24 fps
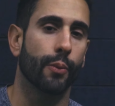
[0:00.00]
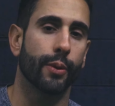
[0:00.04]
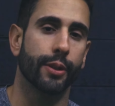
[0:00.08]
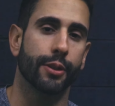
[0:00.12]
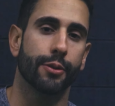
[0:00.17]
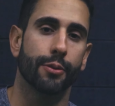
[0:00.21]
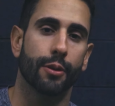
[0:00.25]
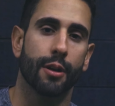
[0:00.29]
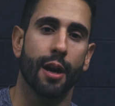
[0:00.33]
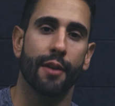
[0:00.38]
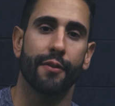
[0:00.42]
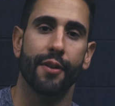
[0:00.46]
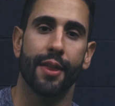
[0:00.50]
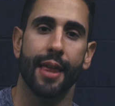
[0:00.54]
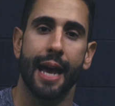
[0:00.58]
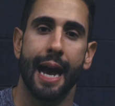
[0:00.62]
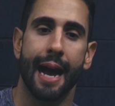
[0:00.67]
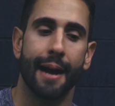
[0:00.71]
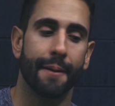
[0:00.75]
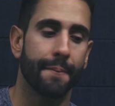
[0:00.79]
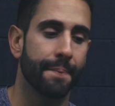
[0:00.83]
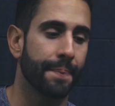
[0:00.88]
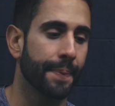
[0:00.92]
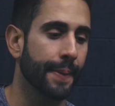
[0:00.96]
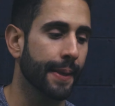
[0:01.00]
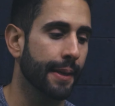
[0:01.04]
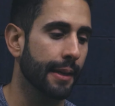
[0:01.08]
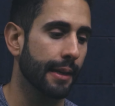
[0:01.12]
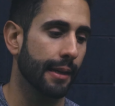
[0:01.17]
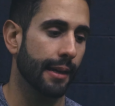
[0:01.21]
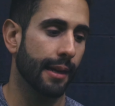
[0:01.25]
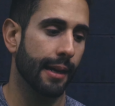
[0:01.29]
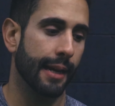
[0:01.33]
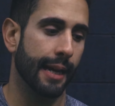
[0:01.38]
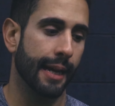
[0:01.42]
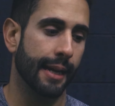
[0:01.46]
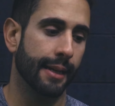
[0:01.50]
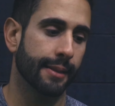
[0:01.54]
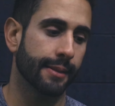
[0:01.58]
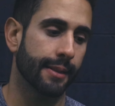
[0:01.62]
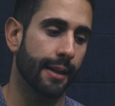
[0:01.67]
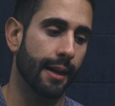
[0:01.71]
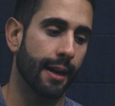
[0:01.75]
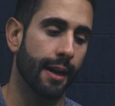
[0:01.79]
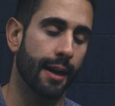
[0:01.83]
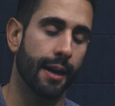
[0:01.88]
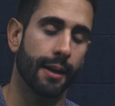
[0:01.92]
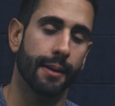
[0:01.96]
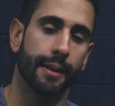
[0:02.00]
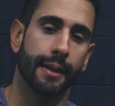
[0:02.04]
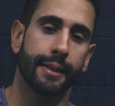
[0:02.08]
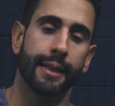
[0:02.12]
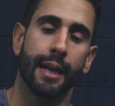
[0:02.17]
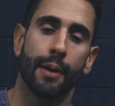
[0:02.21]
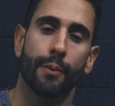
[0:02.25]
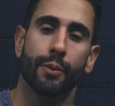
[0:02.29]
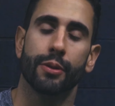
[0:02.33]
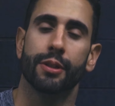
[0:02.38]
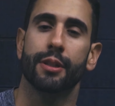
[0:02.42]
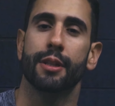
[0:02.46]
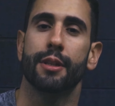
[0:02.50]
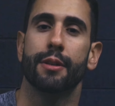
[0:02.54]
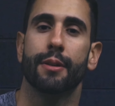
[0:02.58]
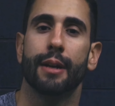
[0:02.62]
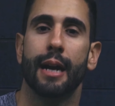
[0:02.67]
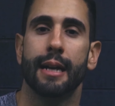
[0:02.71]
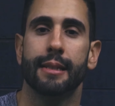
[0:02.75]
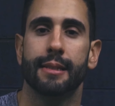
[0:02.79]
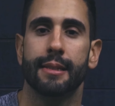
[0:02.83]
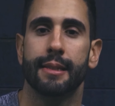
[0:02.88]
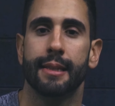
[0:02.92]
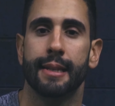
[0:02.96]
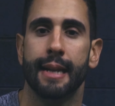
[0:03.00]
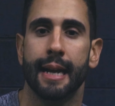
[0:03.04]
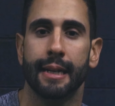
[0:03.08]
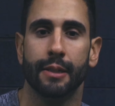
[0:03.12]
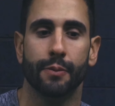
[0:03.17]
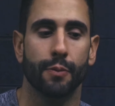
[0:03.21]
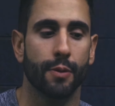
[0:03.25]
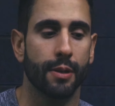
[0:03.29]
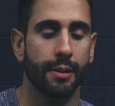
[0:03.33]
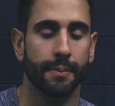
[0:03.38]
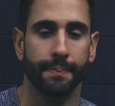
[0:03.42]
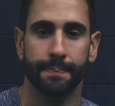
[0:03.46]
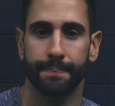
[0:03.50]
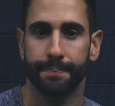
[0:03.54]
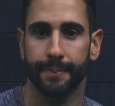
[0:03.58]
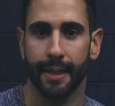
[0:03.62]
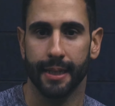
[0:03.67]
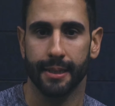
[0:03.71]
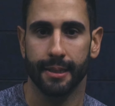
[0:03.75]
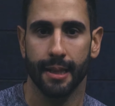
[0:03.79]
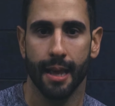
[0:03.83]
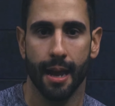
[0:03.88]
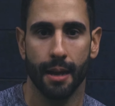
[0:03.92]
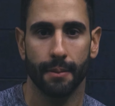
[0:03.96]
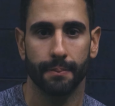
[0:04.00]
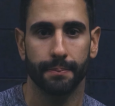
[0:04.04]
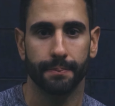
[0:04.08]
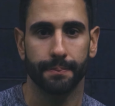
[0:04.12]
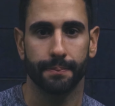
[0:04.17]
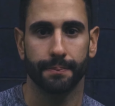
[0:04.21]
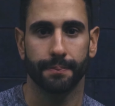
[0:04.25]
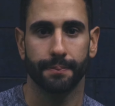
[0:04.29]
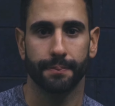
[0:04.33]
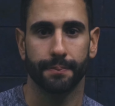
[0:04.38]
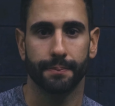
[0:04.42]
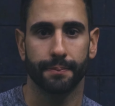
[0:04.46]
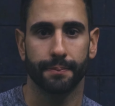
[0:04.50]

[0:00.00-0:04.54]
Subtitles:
We do cover that. And yeah, we'll see you guys in the next one. Thanks a lot.